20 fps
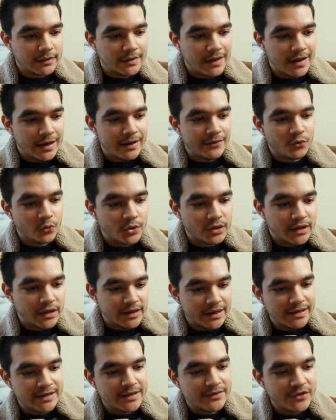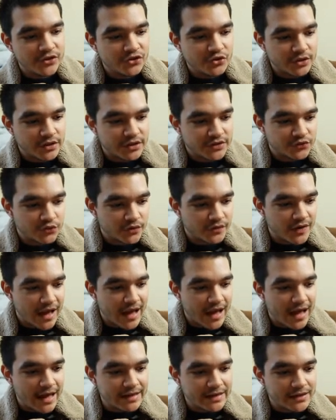everyone like individually sort of
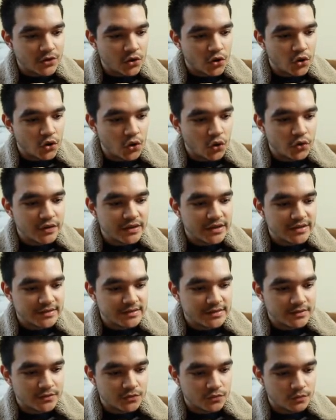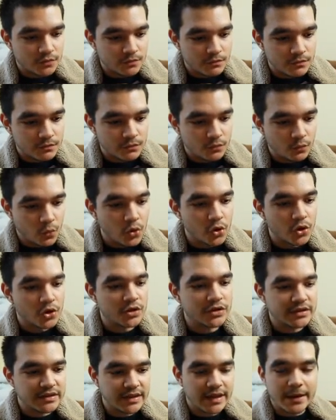added all these
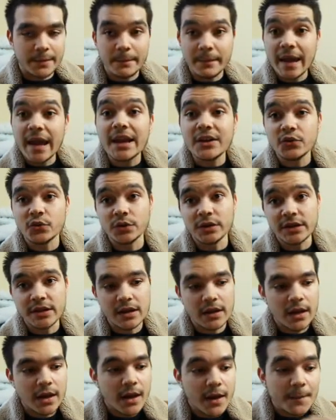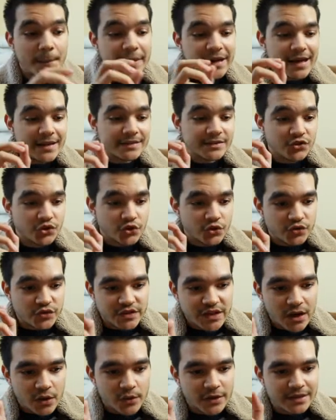words like manually. But as it turns
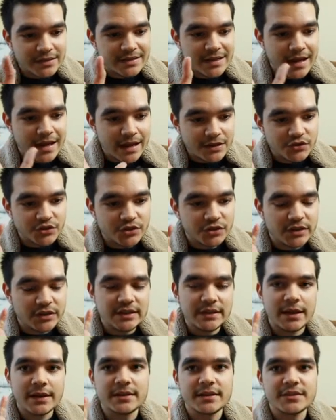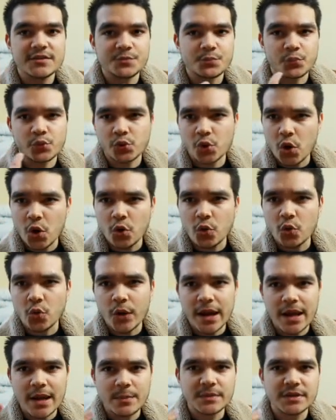out, it's actually like this
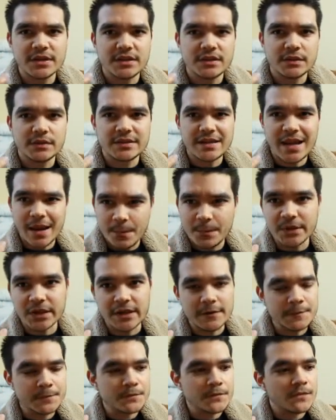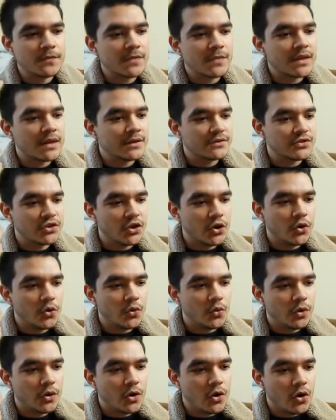programmed template. So
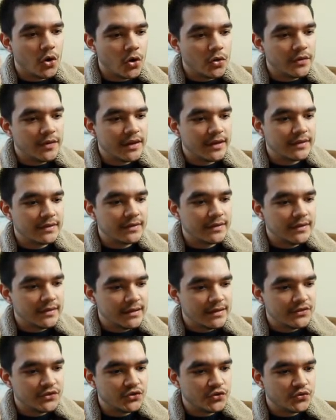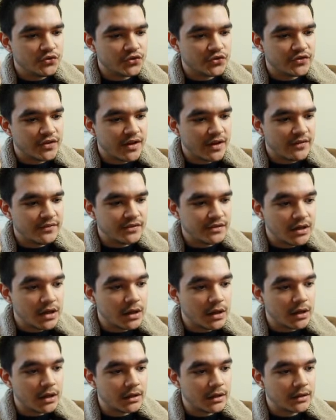all that these users have
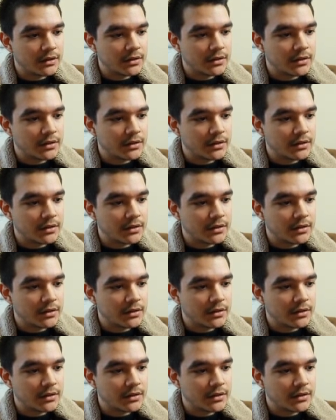done